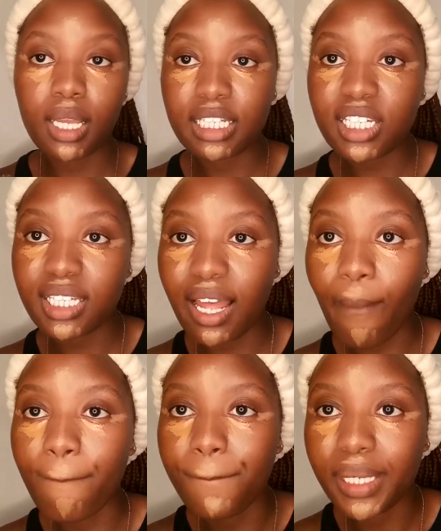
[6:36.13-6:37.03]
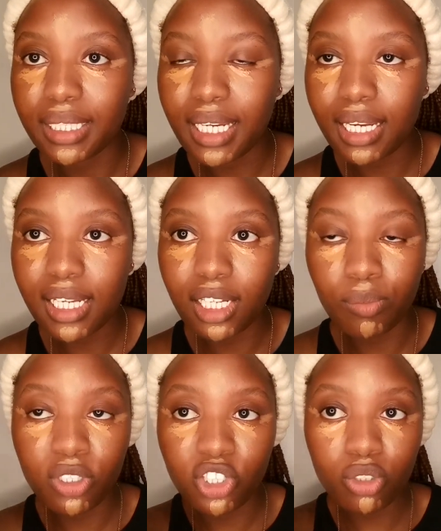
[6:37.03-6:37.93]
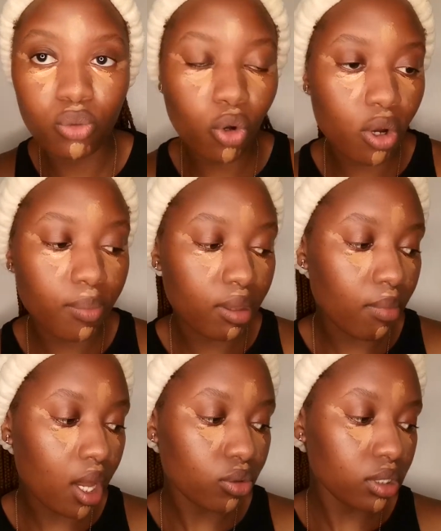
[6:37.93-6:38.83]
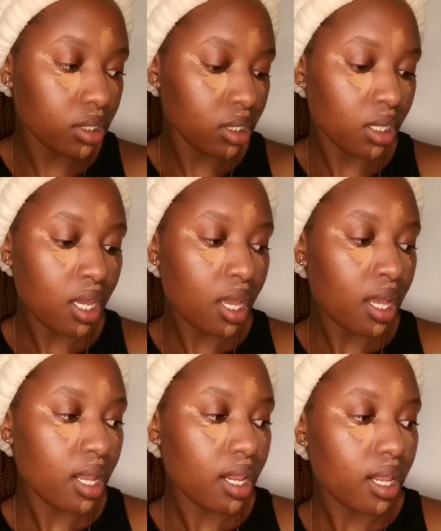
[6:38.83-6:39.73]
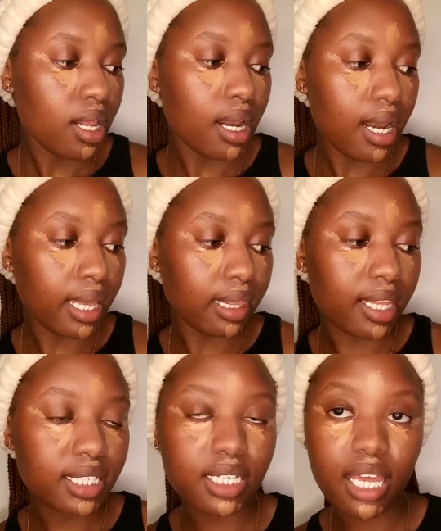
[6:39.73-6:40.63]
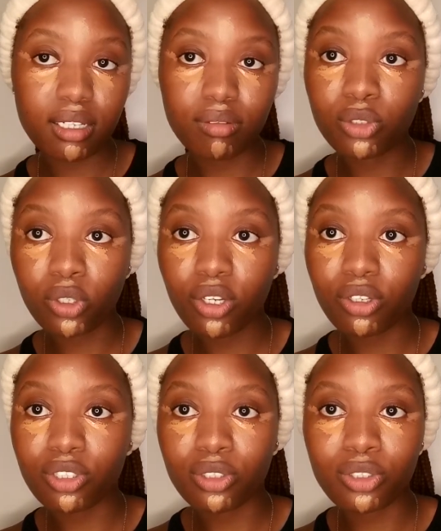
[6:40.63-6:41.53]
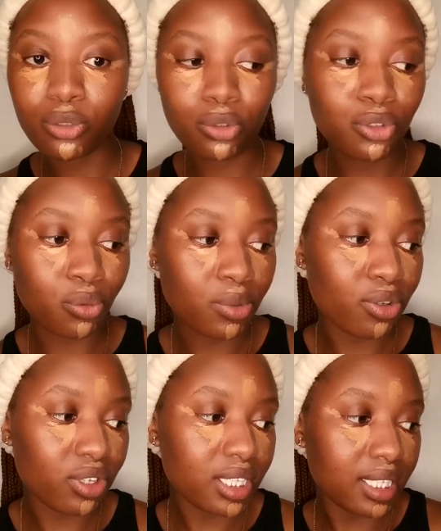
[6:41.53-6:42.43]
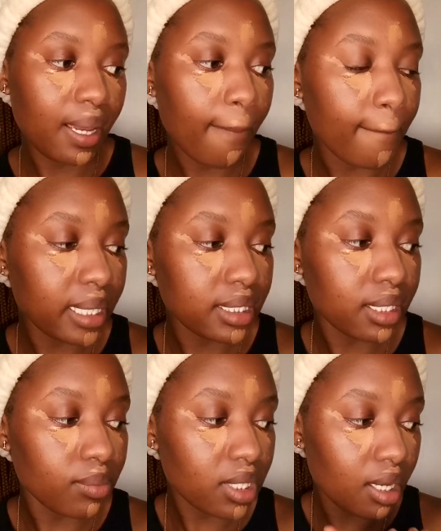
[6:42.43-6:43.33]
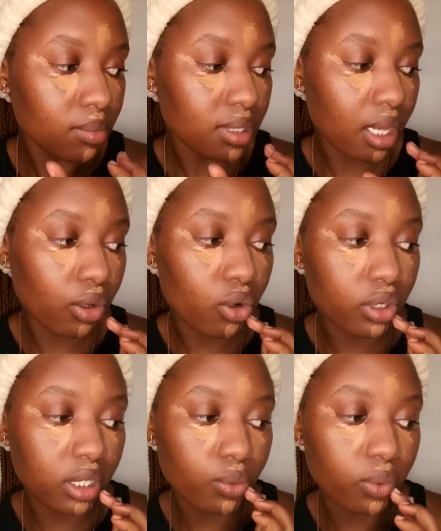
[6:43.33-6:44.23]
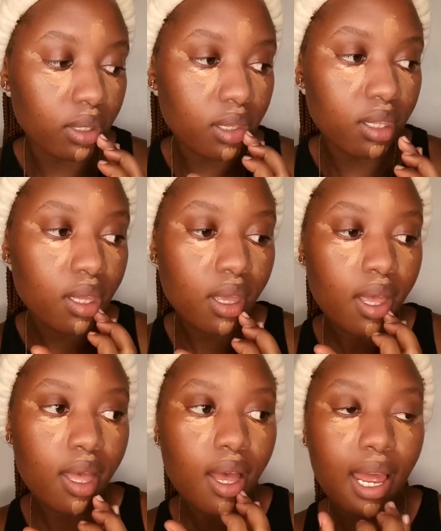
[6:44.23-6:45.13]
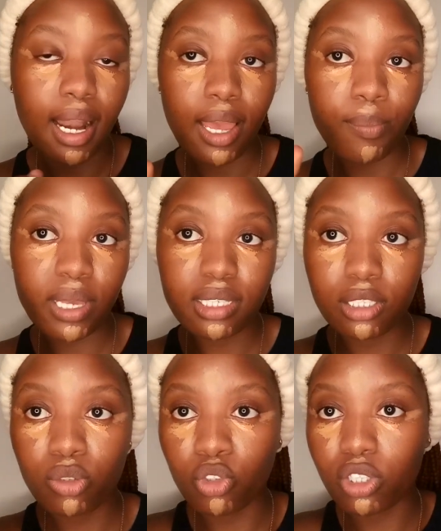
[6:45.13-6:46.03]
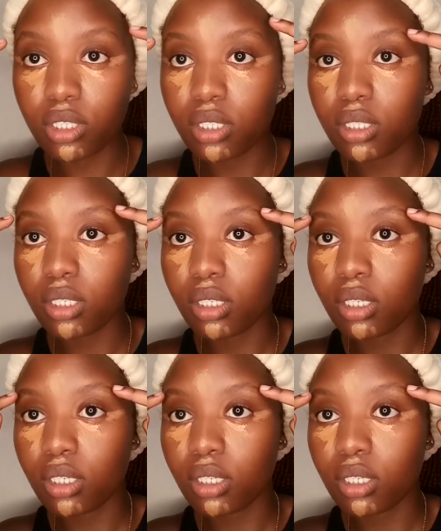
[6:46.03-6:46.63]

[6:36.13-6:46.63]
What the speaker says: Just a bit, a tiny bit, just to comb them out like that. And it's okay, it's good to me already, but sometimes I go in with an eye pencil to just